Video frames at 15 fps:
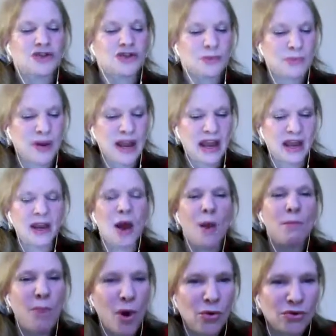Japan
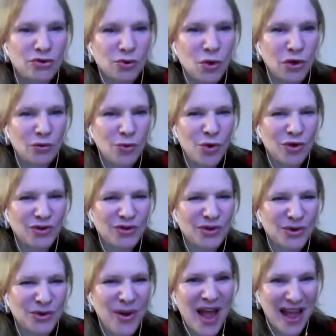post-World War
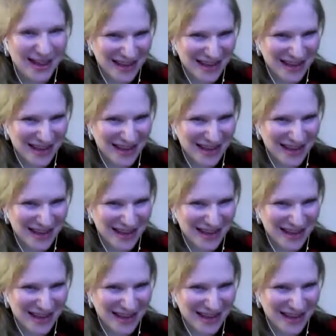II.